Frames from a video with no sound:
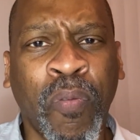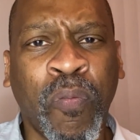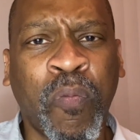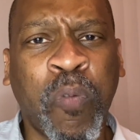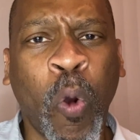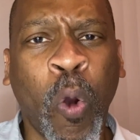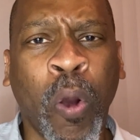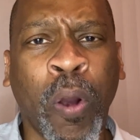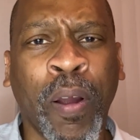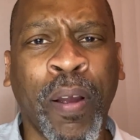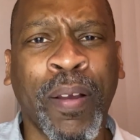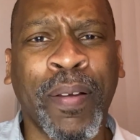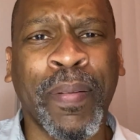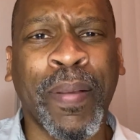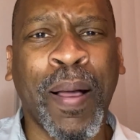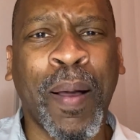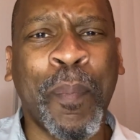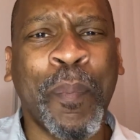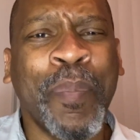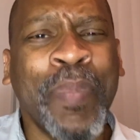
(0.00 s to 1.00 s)
for
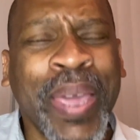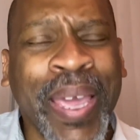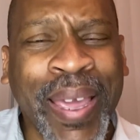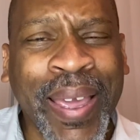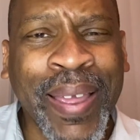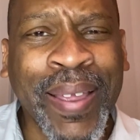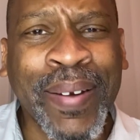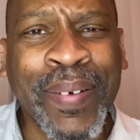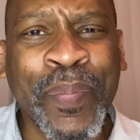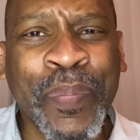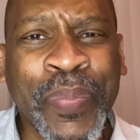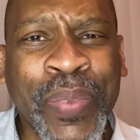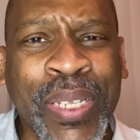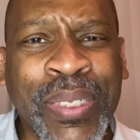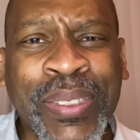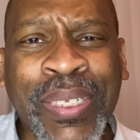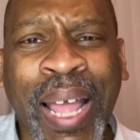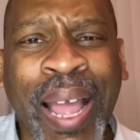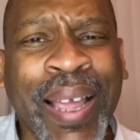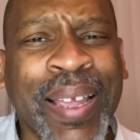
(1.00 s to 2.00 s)
a man
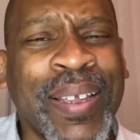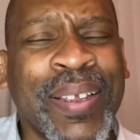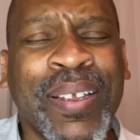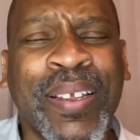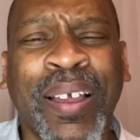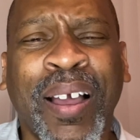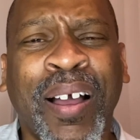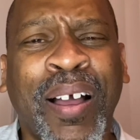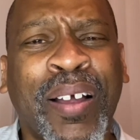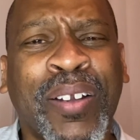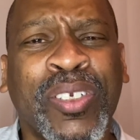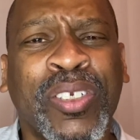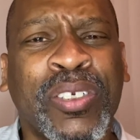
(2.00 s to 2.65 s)
that's not uh,